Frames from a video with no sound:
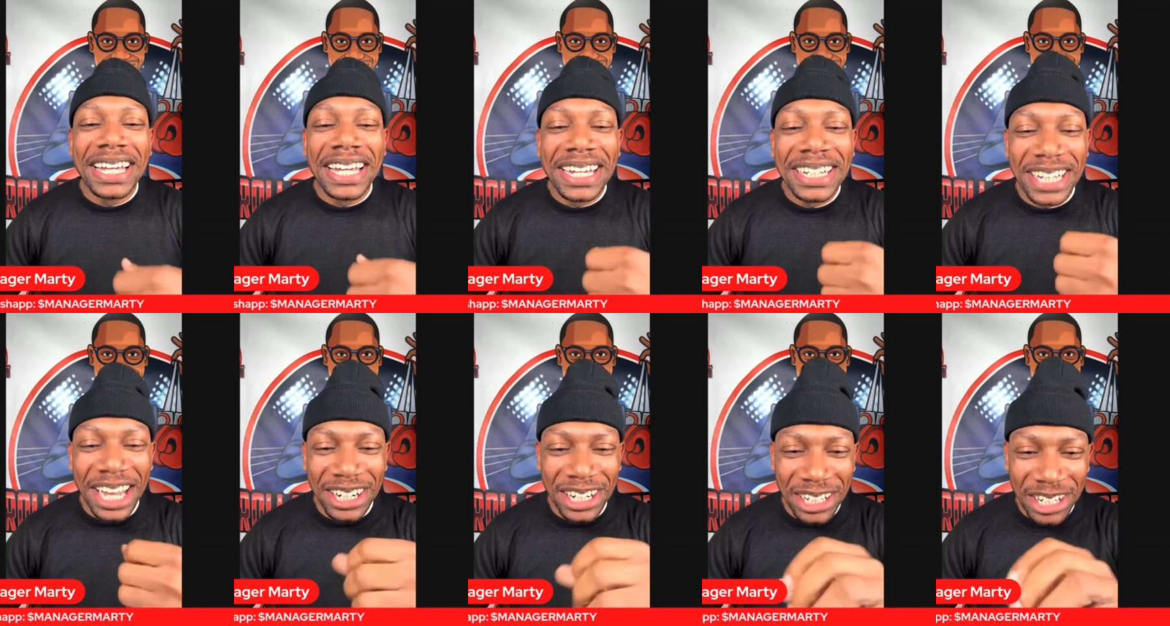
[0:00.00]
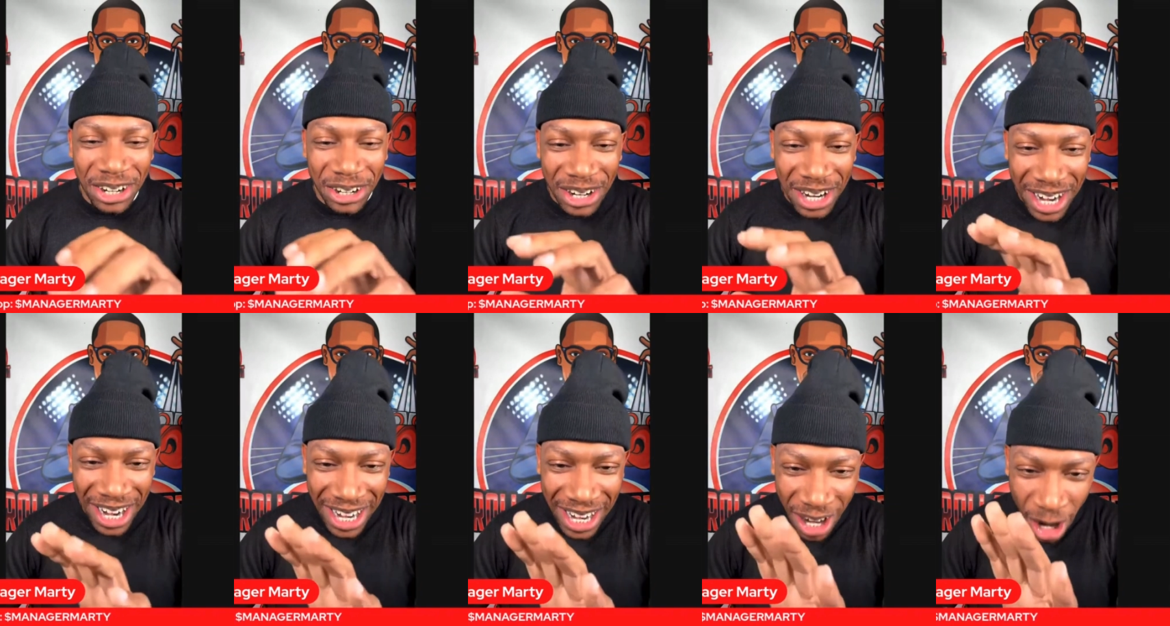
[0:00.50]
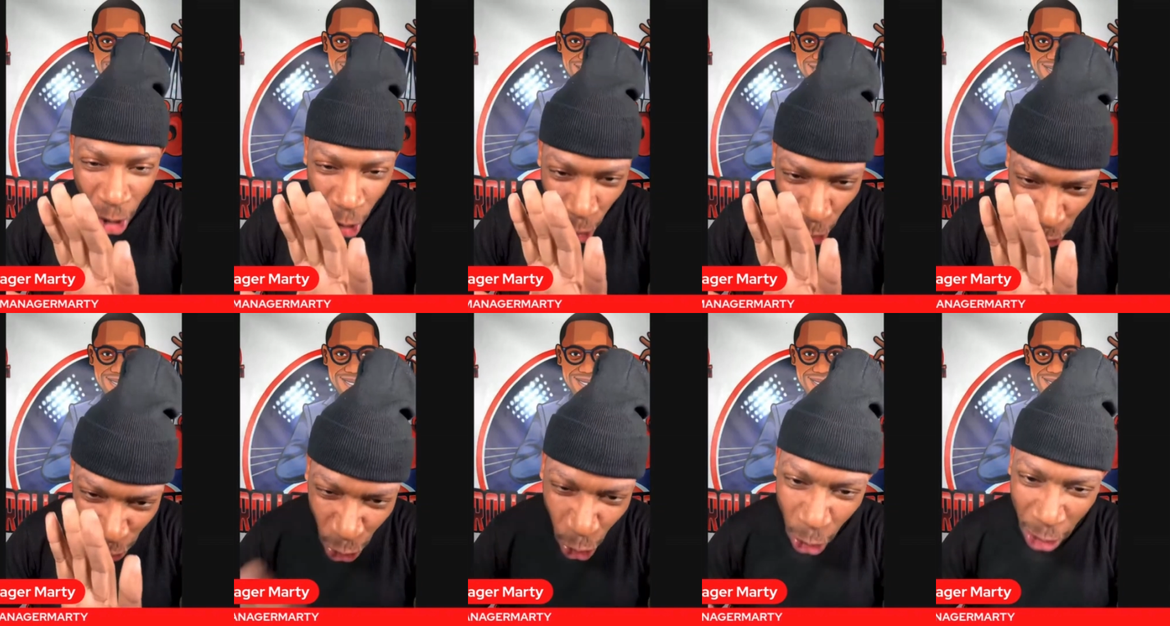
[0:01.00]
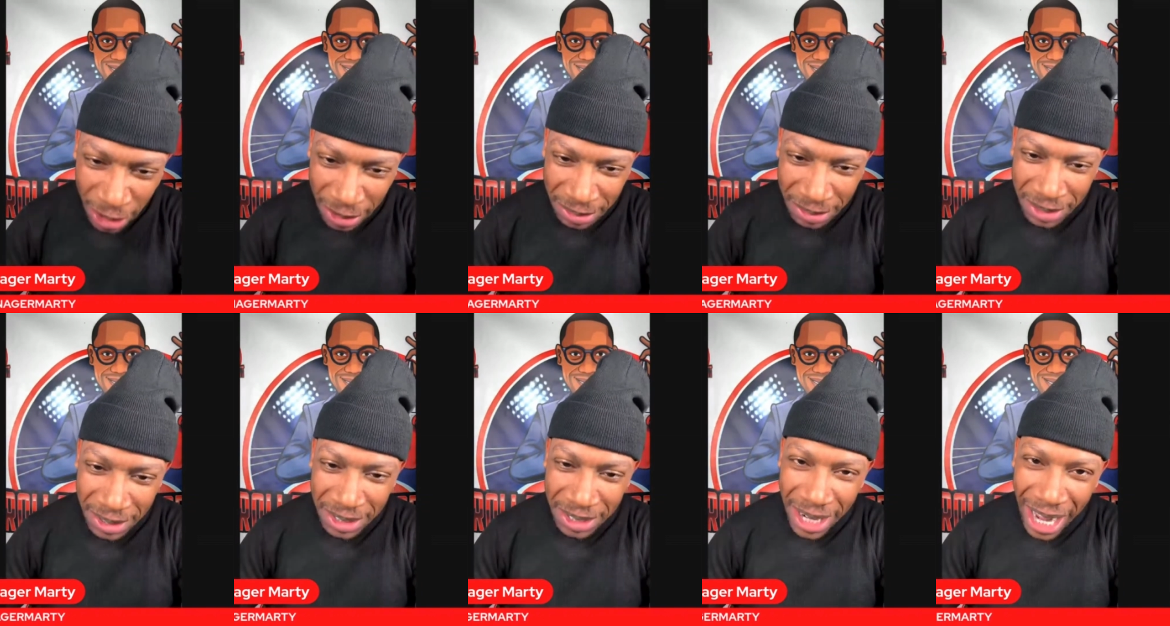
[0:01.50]
Speaker 1: No, no, no. Hold on.
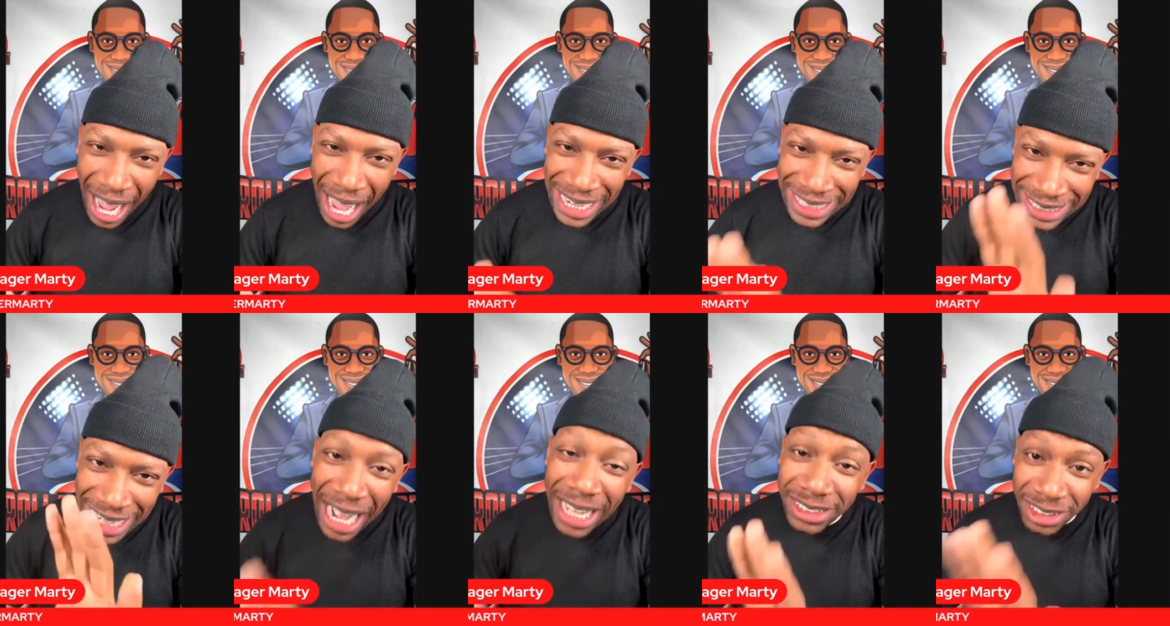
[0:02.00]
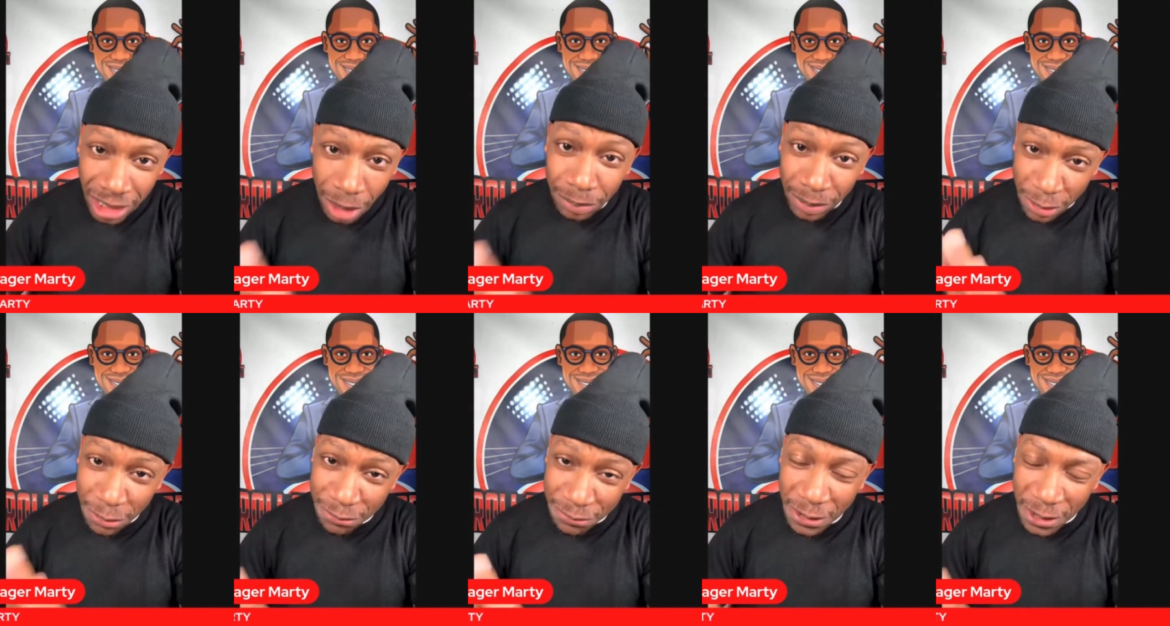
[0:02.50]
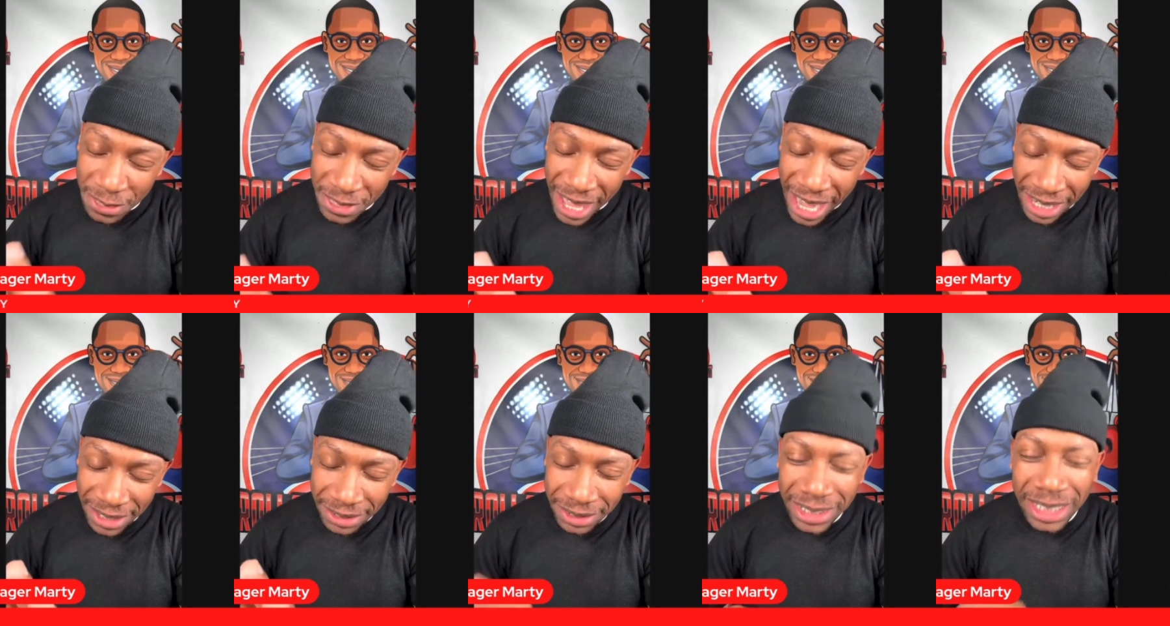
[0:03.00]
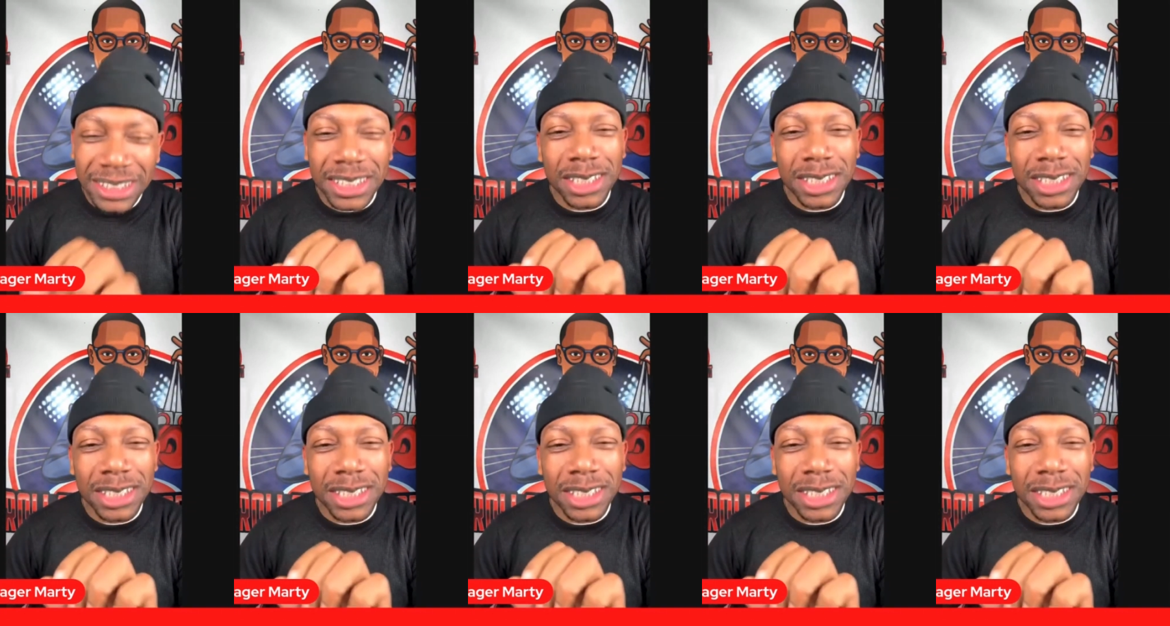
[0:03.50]
I got something for that. This